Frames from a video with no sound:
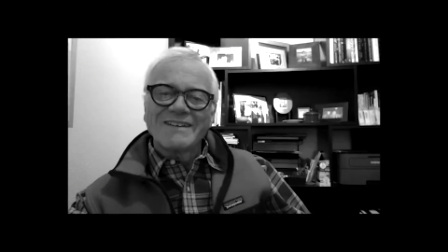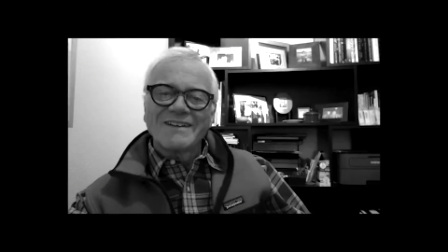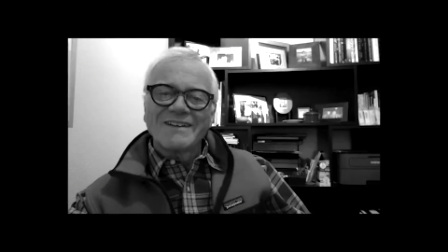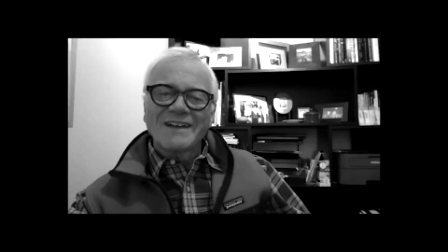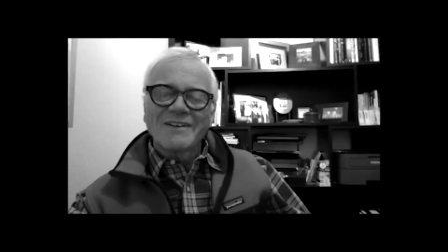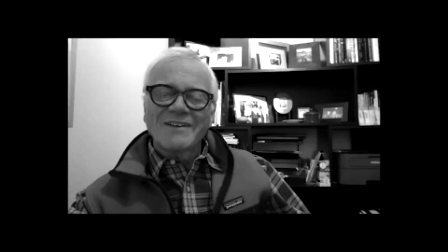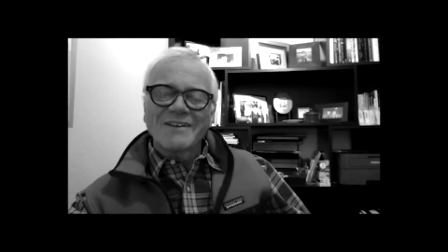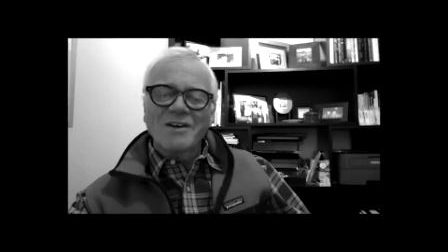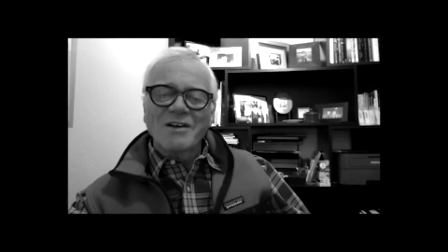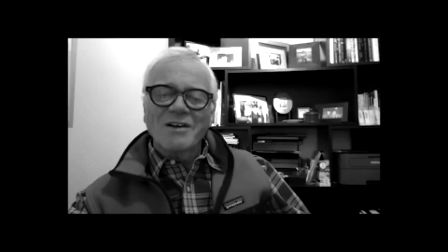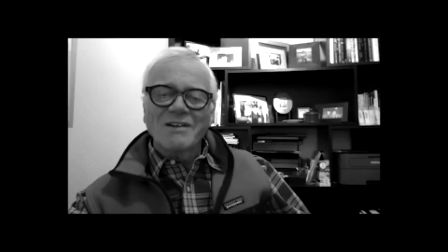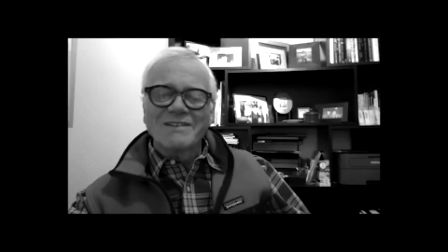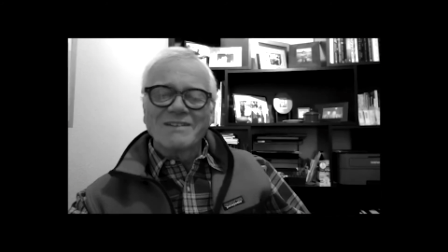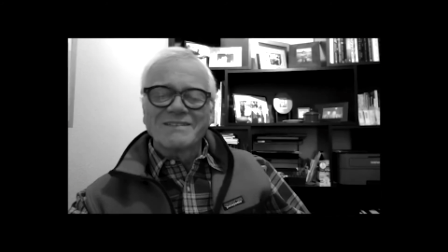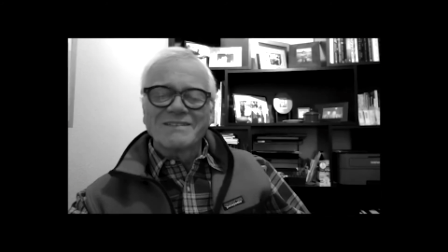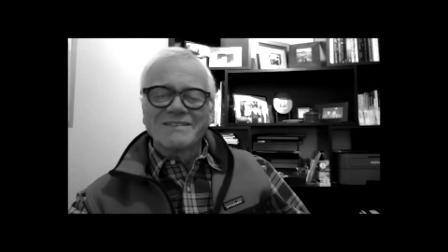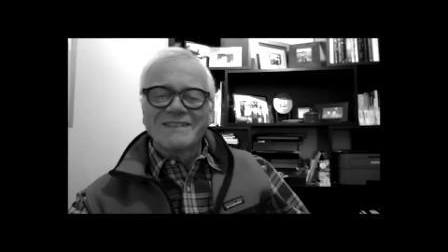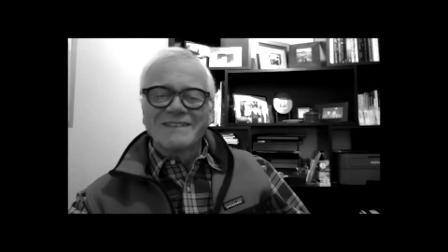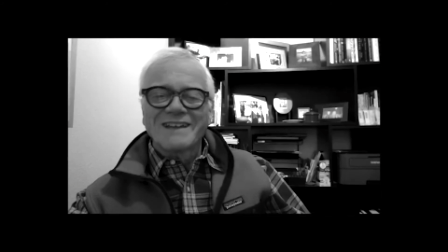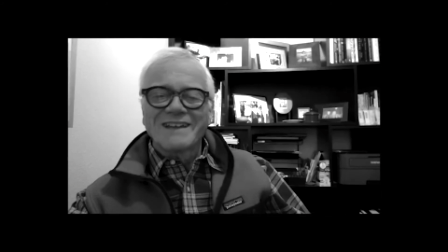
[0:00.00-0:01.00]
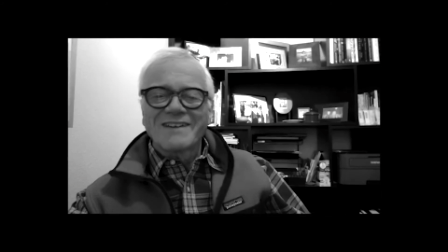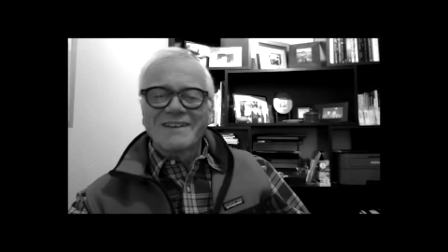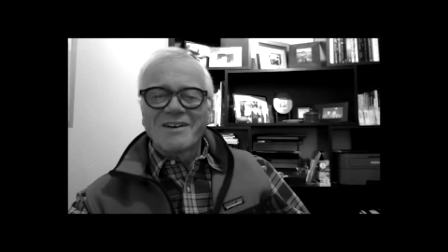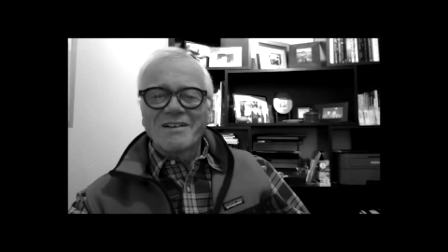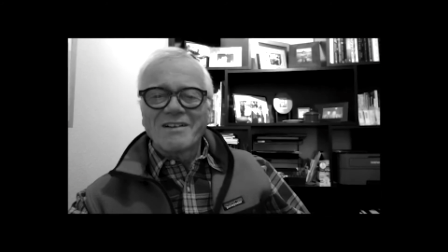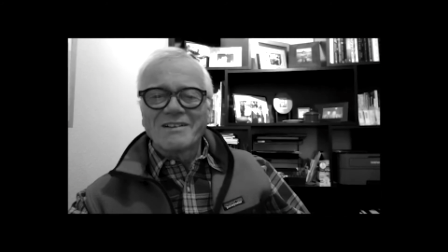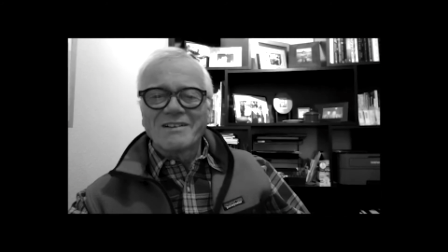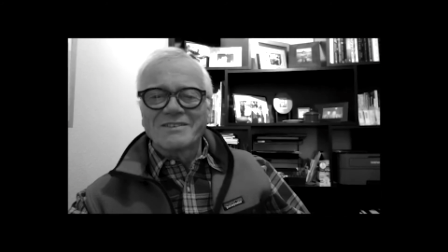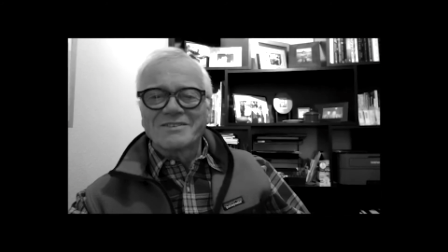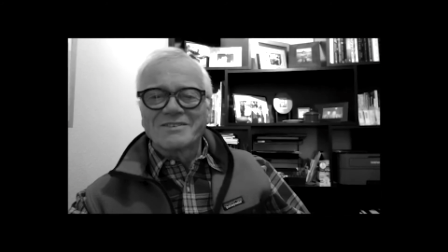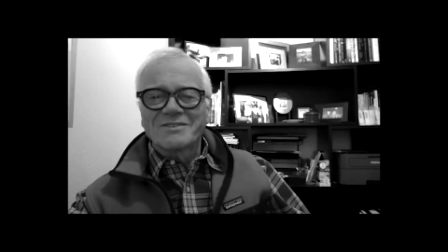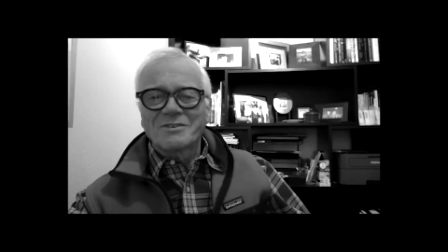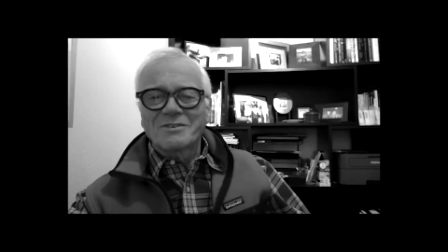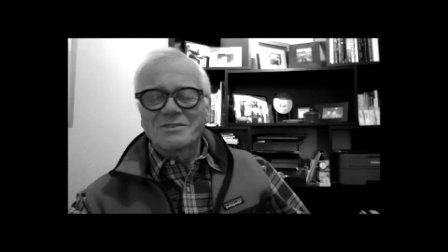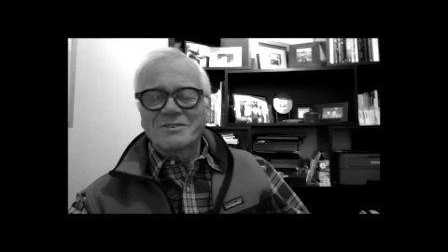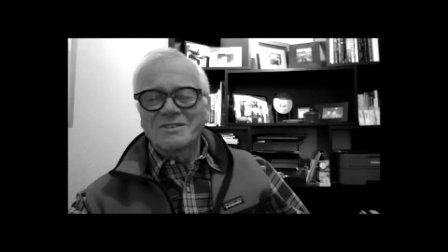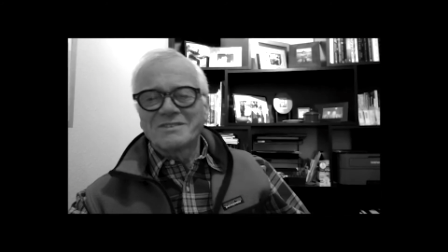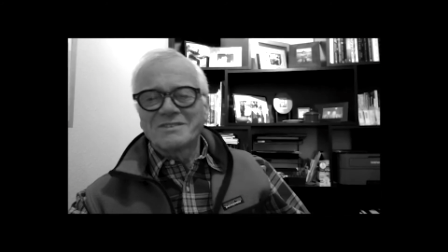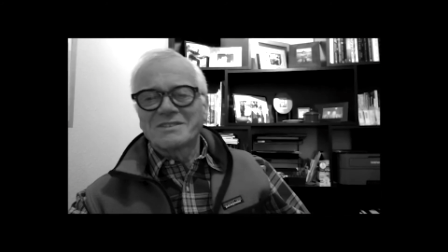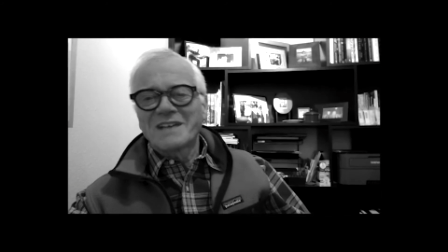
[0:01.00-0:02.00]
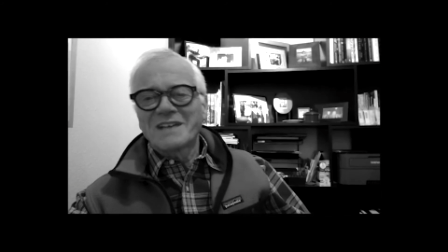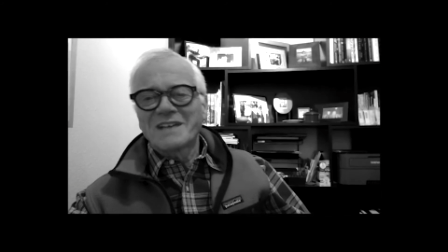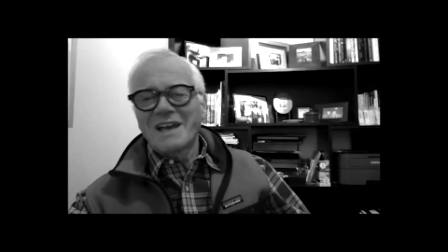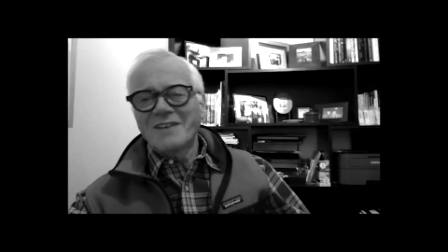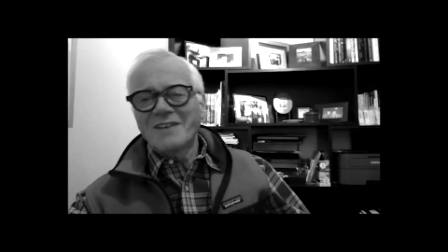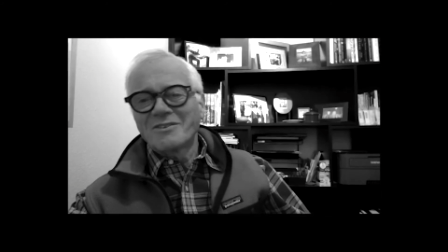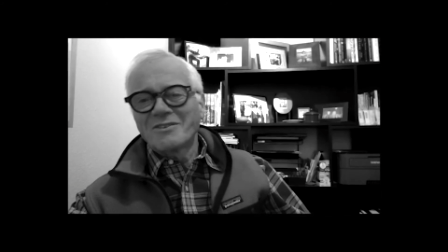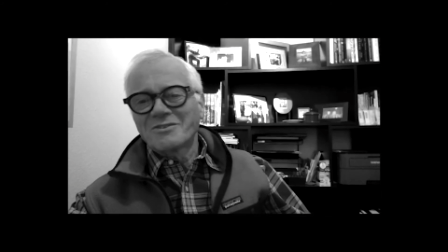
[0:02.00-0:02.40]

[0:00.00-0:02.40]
I call it, I call it Ceres's gate